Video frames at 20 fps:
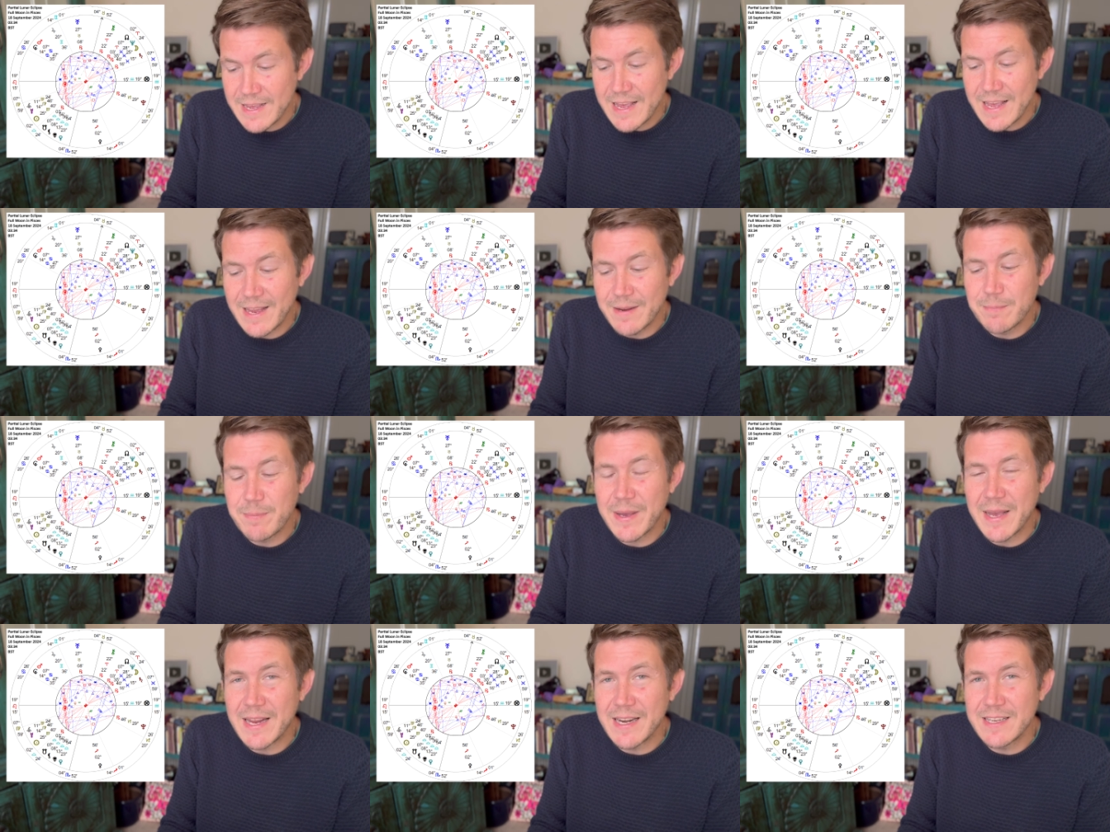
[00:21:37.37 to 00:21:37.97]
and
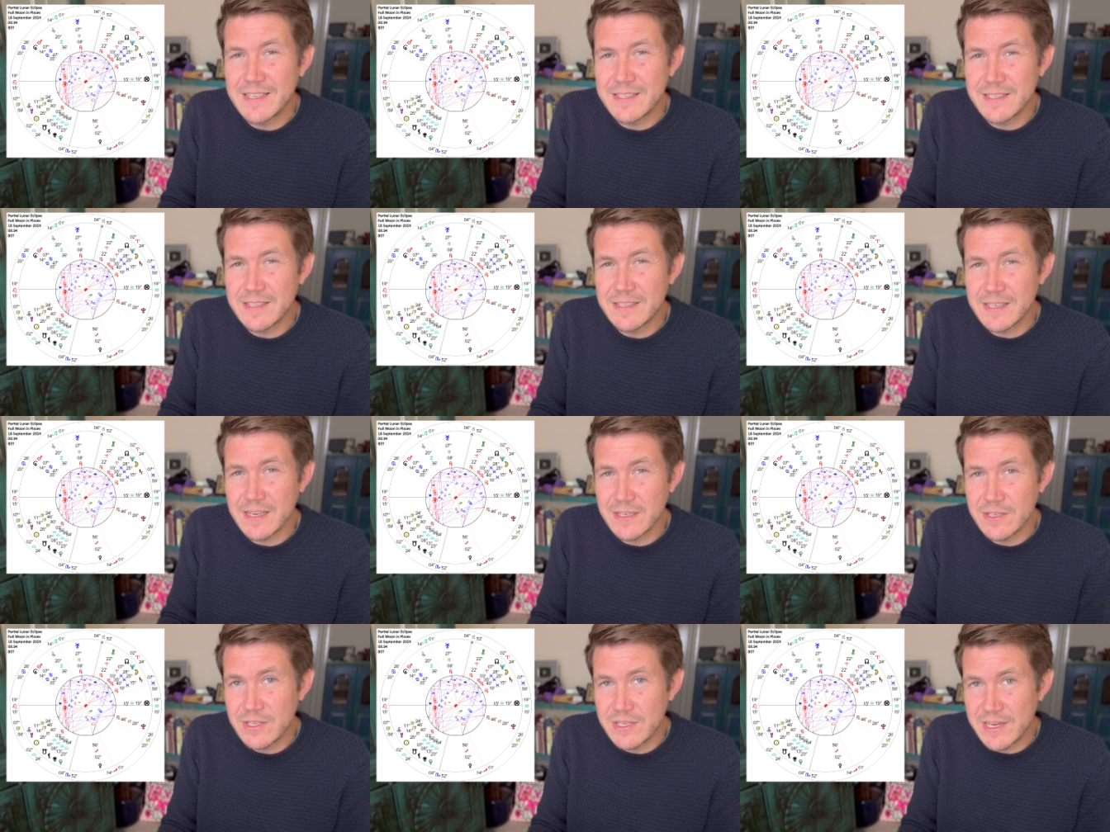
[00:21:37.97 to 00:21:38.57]
Pallas in
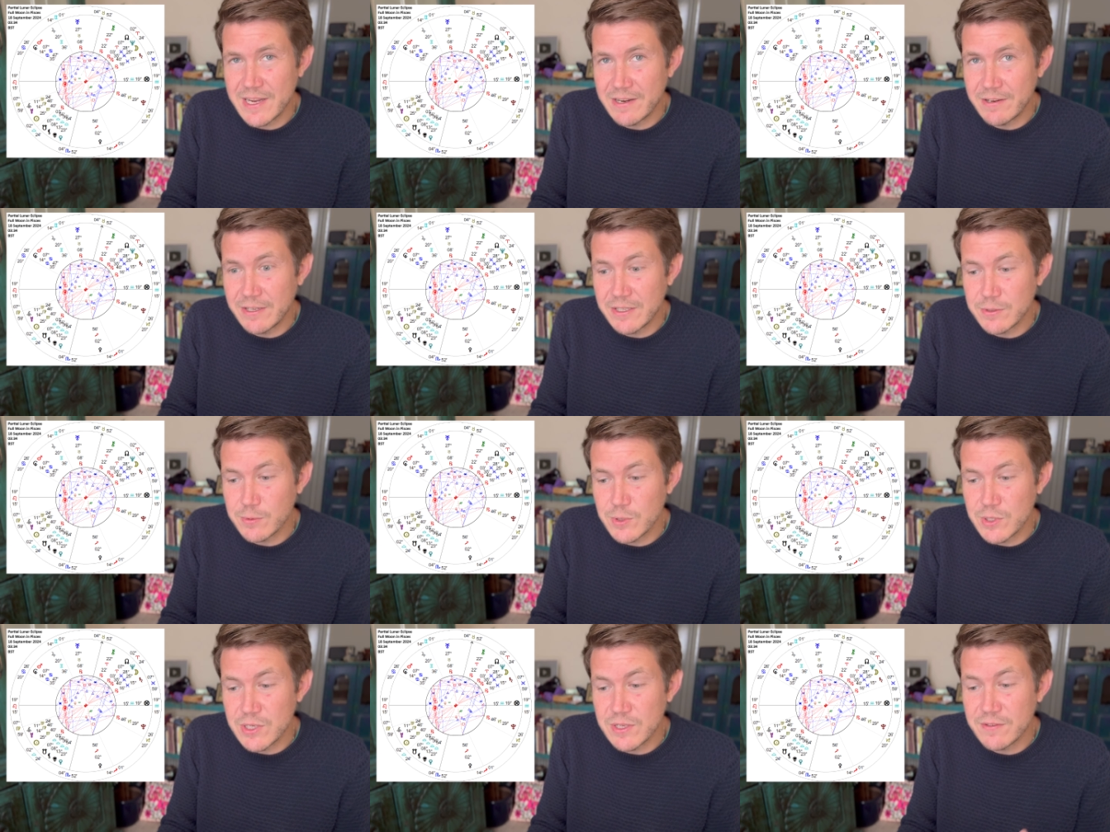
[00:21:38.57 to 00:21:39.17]
Sagittarius,
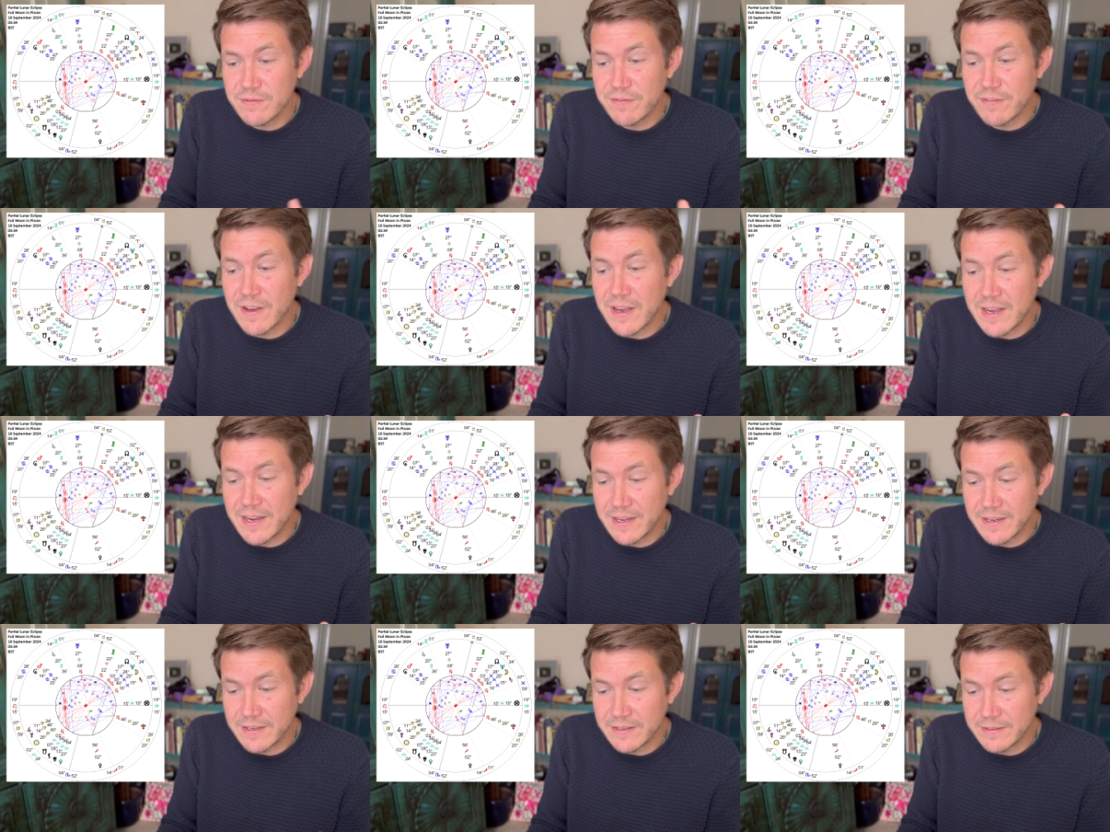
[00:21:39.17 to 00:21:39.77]
which is
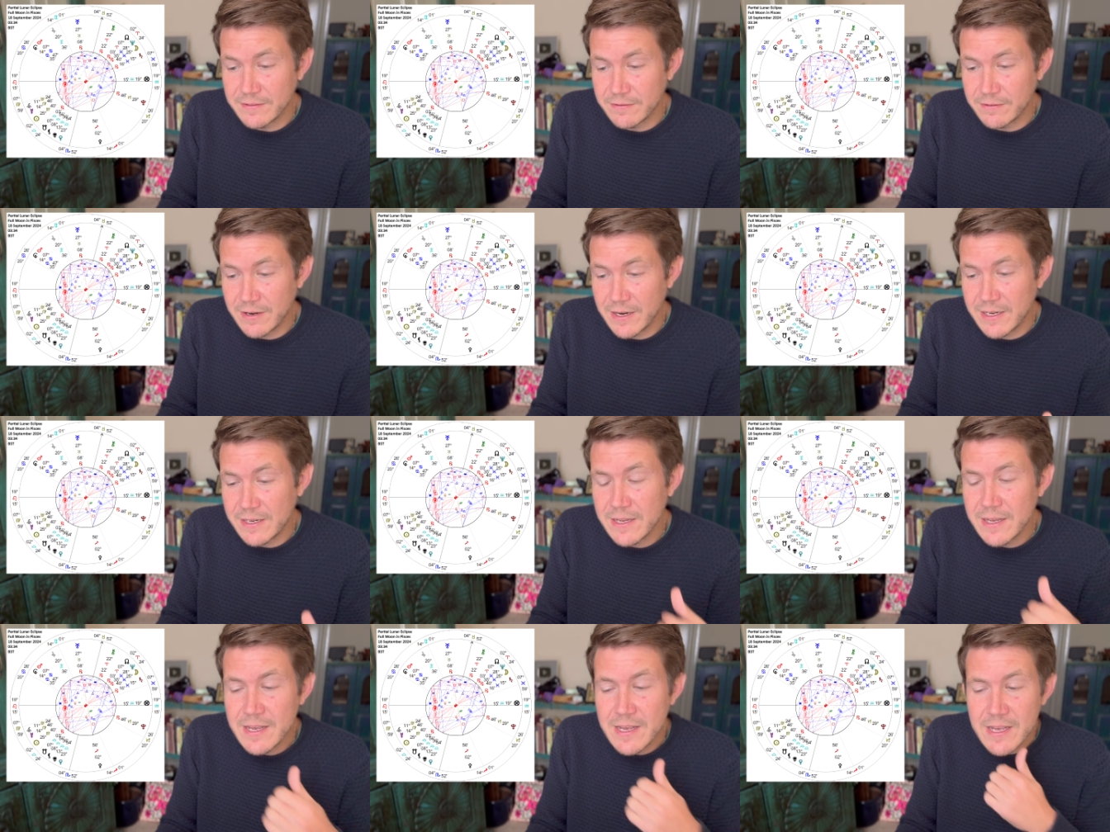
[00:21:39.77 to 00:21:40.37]
fire, right?